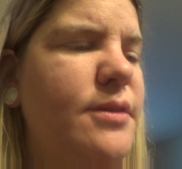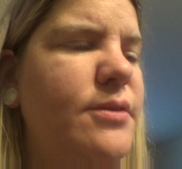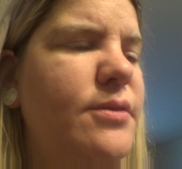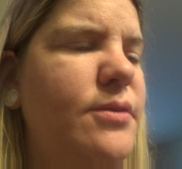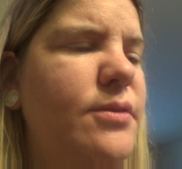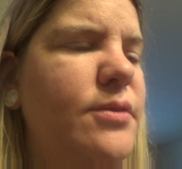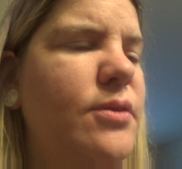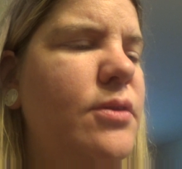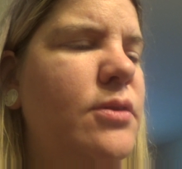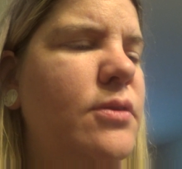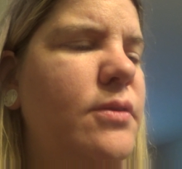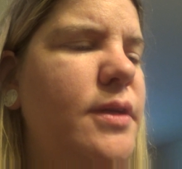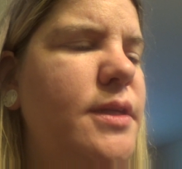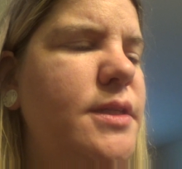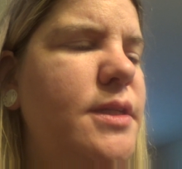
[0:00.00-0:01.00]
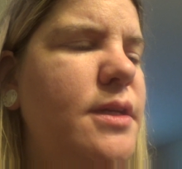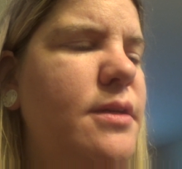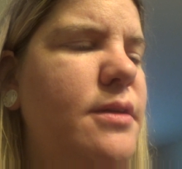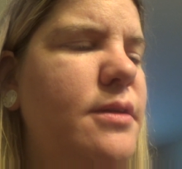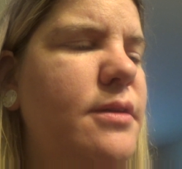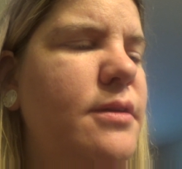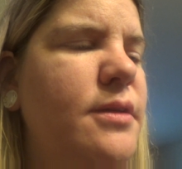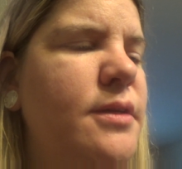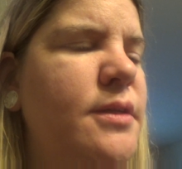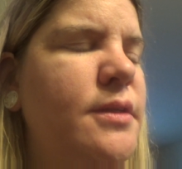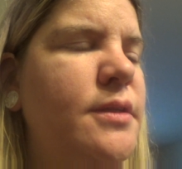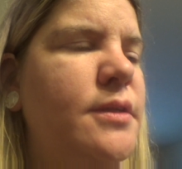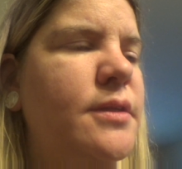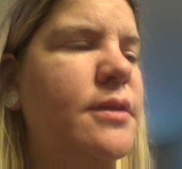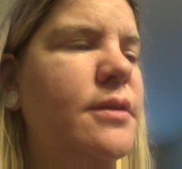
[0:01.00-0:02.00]
The the whole idea
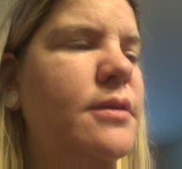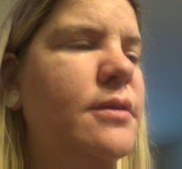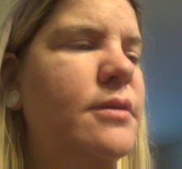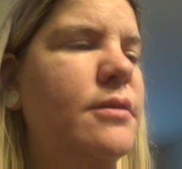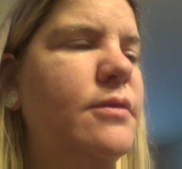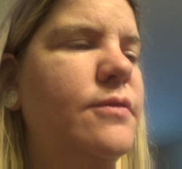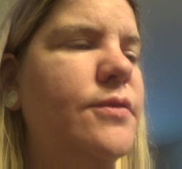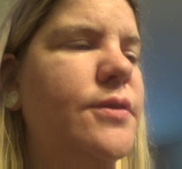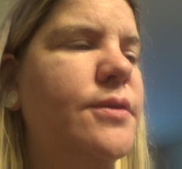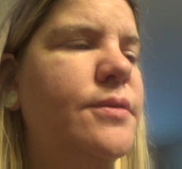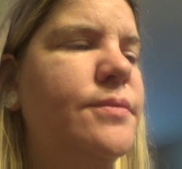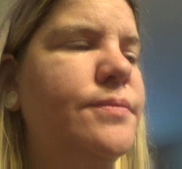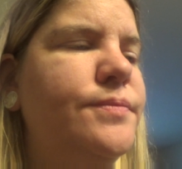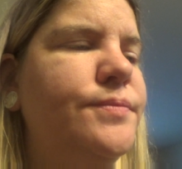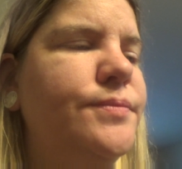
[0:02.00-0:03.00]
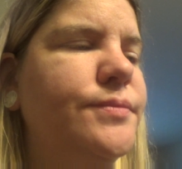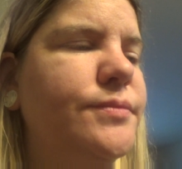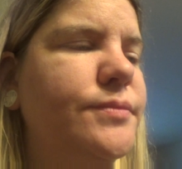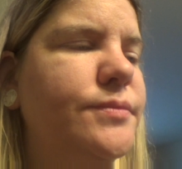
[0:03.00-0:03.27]
of um,